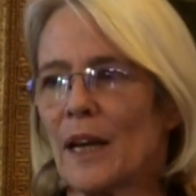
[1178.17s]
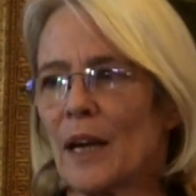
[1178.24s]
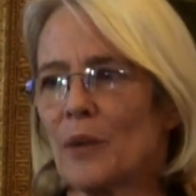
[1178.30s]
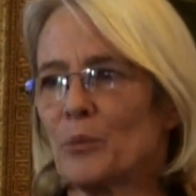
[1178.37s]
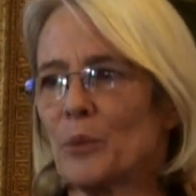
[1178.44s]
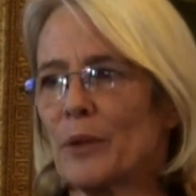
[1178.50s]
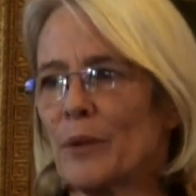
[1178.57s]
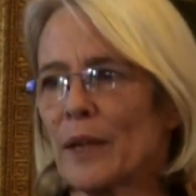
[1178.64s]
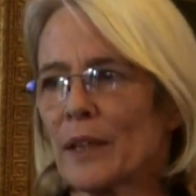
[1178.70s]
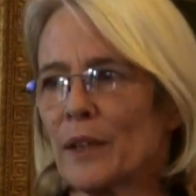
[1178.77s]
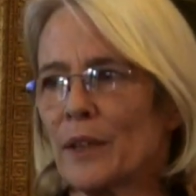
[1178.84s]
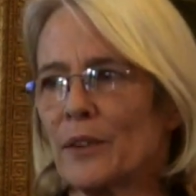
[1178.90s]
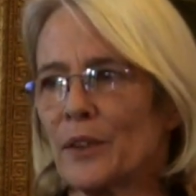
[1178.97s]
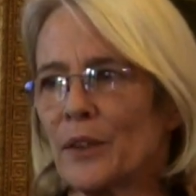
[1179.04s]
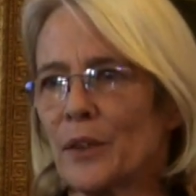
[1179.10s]
And we
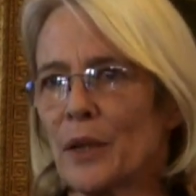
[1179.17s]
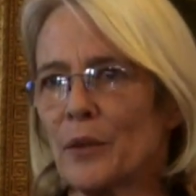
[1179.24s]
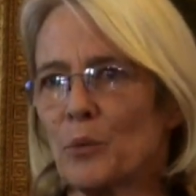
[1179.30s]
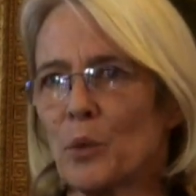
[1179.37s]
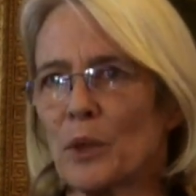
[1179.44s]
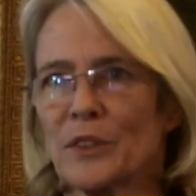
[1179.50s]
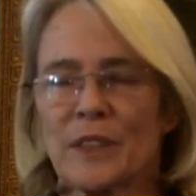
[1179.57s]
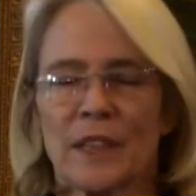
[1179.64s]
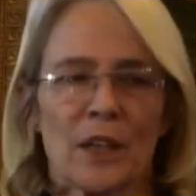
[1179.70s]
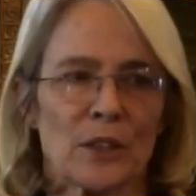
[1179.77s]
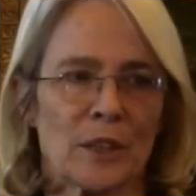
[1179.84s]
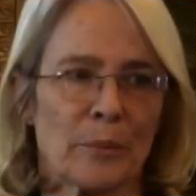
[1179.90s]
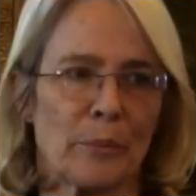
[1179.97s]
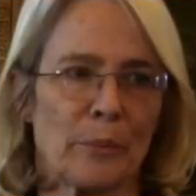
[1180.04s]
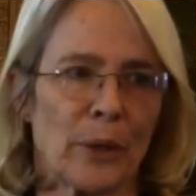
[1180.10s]
reckon, once it
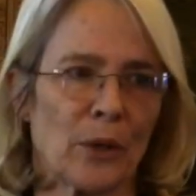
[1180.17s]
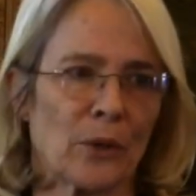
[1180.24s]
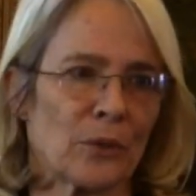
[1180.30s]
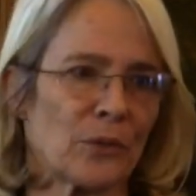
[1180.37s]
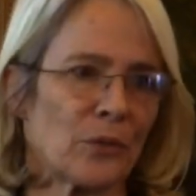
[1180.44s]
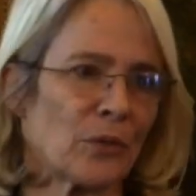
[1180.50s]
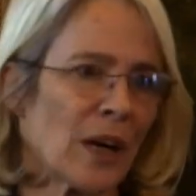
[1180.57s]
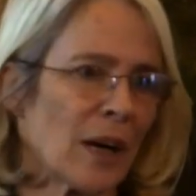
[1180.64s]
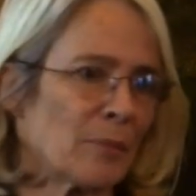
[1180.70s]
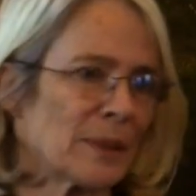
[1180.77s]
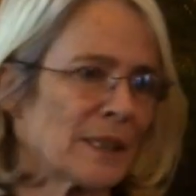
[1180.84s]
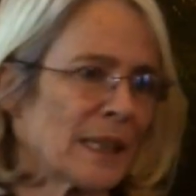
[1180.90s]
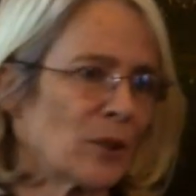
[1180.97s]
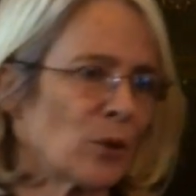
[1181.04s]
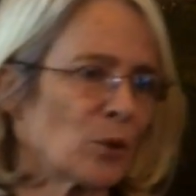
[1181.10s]
gets beyond
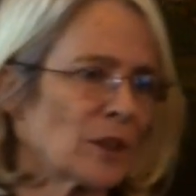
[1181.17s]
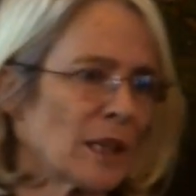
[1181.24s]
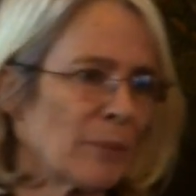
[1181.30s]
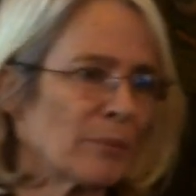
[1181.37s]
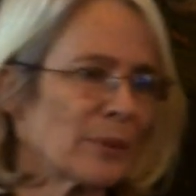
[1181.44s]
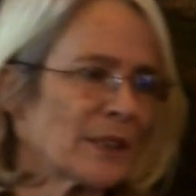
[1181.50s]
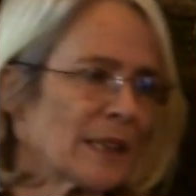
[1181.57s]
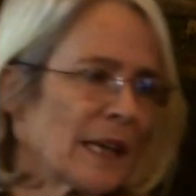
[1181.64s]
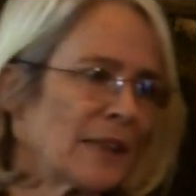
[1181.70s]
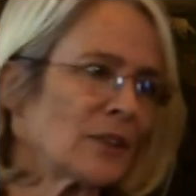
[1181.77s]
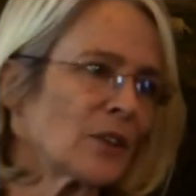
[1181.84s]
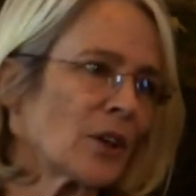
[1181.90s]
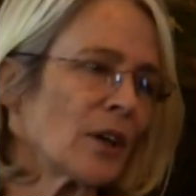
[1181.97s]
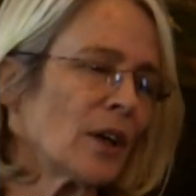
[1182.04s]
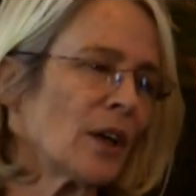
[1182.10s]
5% or
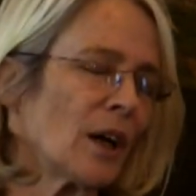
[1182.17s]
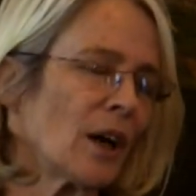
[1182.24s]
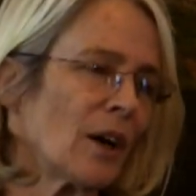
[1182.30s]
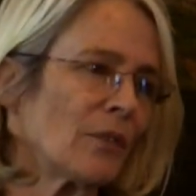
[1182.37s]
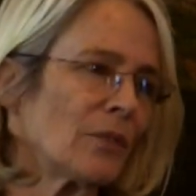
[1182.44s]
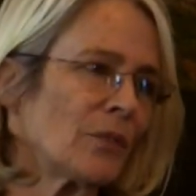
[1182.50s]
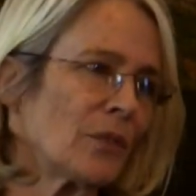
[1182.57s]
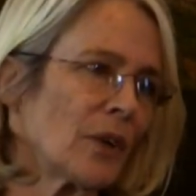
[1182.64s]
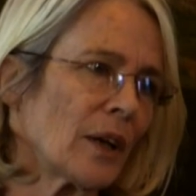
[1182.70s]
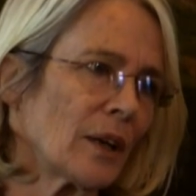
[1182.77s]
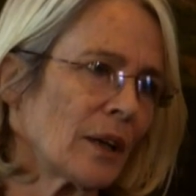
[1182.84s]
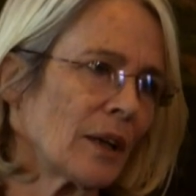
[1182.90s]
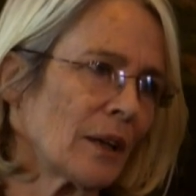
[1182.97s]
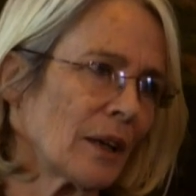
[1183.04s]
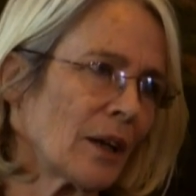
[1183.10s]
10%
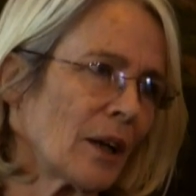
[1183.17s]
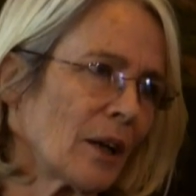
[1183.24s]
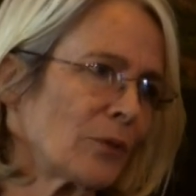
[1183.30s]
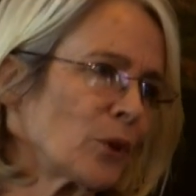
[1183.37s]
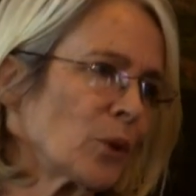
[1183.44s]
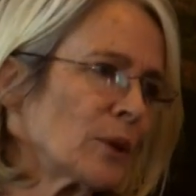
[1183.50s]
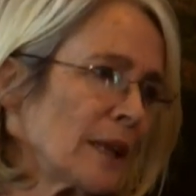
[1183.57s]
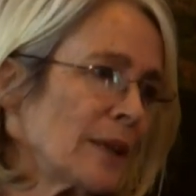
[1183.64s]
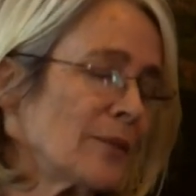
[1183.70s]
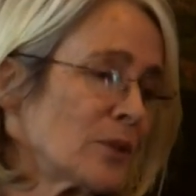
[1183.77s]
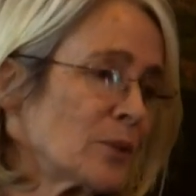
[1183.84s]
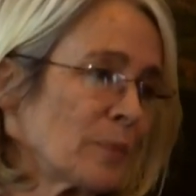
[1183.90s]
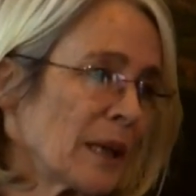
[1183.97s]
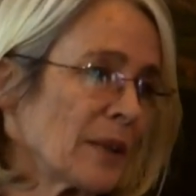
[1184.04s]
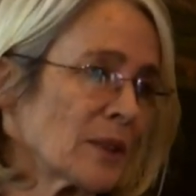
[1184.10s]
of your
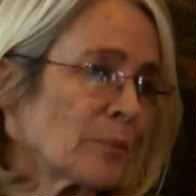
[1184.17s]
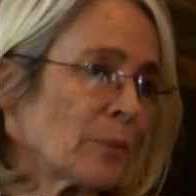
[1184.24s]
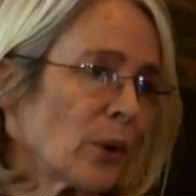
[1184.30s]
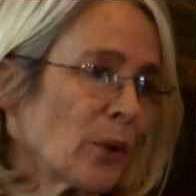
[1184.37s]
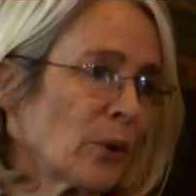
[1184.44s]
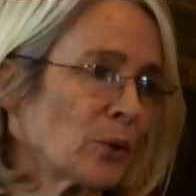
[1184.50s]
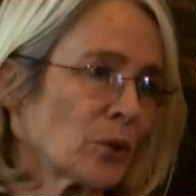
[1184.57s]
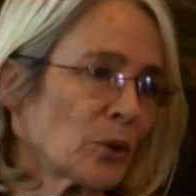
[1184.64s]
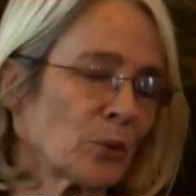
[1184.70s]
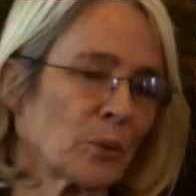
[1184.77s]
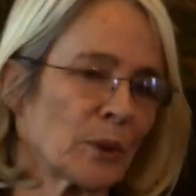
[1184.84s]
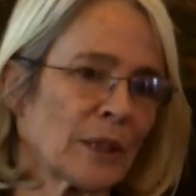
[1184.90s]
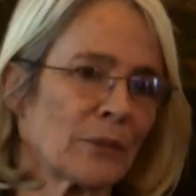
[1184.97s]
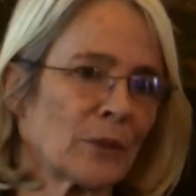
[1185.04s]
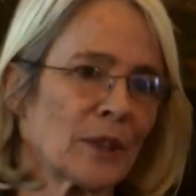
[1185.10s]
leaves being spoilt or
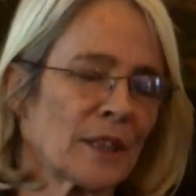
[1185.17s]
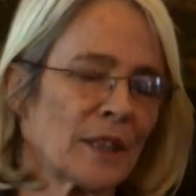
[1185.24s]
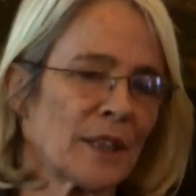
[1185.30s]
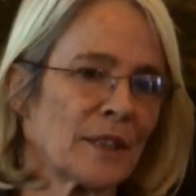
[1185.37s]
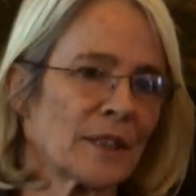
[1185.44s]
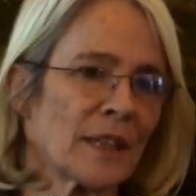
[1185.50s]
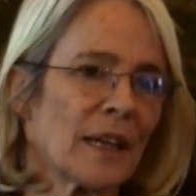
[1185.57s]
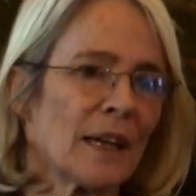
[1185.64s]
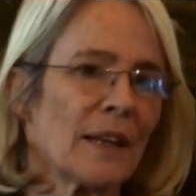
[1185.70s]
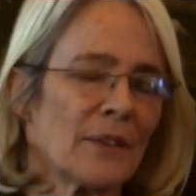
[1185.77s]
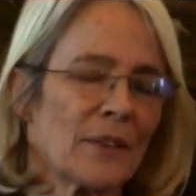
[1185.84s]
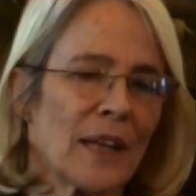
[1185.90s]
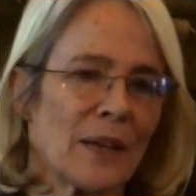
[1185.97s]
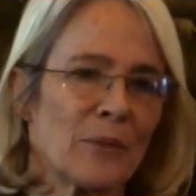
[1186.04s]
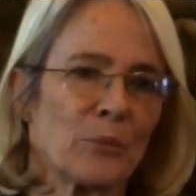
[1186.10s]
whatever it is,
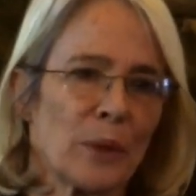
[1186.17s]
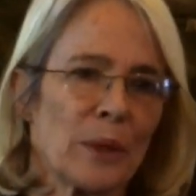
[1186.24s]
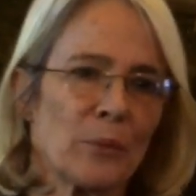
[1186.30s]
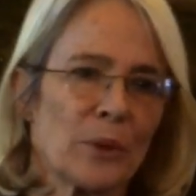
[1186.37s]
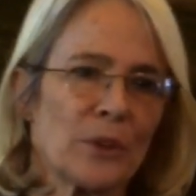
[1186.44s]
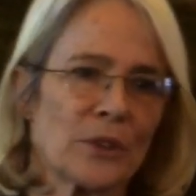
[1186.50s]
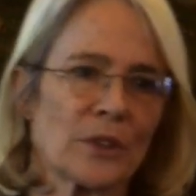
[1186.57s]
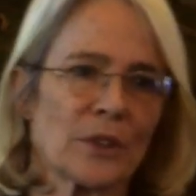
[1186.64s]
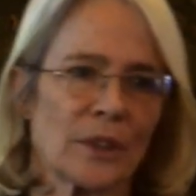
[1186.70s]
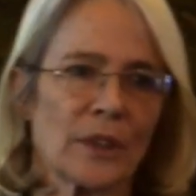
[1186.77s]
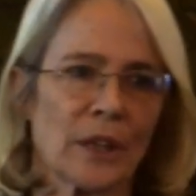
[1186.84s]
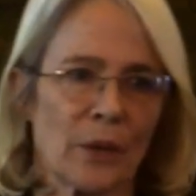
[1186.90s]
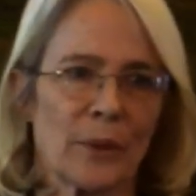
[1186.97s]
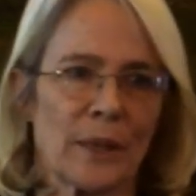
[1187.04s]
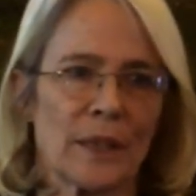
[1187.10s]
then we would
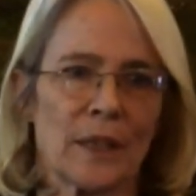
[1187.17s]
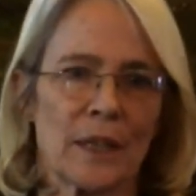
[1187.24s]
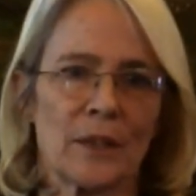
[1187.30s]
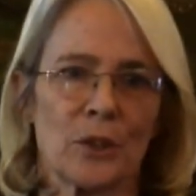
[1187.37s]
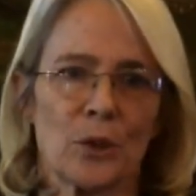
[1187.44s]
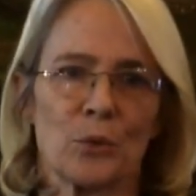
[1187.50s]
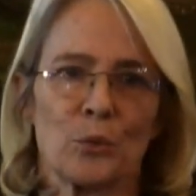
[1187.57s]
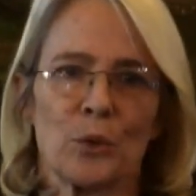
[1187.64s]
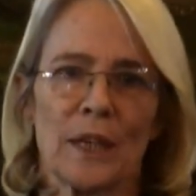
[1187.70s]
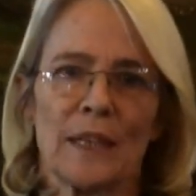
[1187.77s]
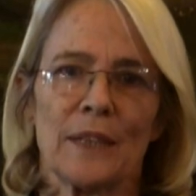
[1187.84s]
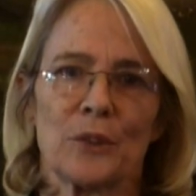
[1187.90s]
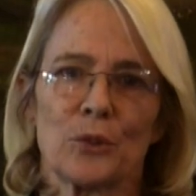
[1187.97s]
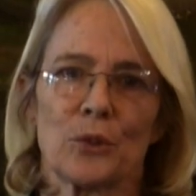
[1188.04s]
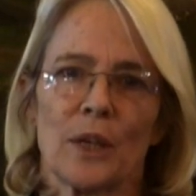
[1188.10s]
go in and
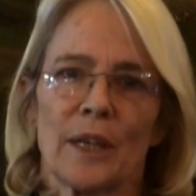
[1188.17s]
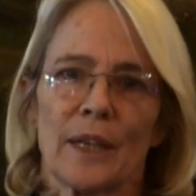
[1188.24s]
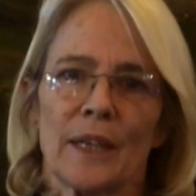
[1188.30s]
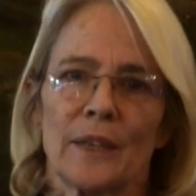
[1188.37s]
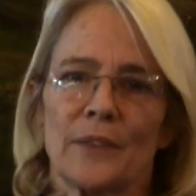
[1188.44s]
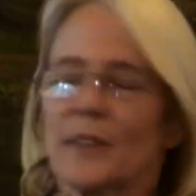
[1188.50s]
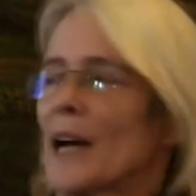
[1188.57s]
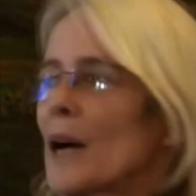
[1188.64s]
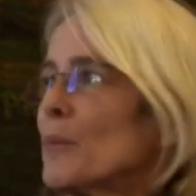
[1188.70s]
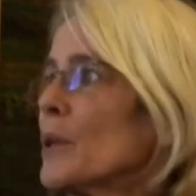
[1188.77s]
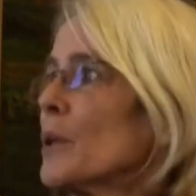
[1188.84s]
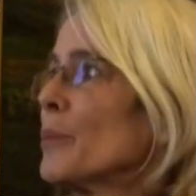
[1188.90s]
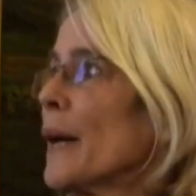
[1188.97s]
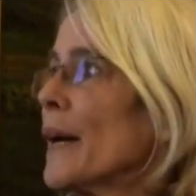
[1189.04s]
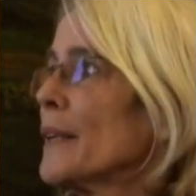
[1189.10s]
really try and hammer
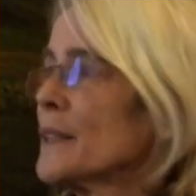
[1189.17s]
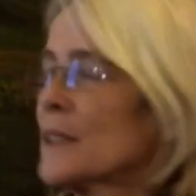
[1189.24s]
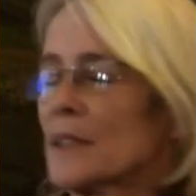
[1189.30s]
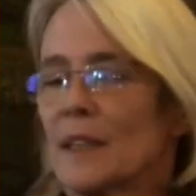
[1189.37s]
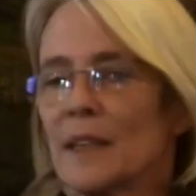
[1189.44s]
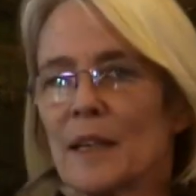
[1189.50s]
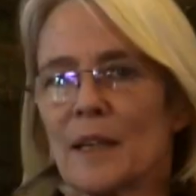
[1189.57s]
the pest.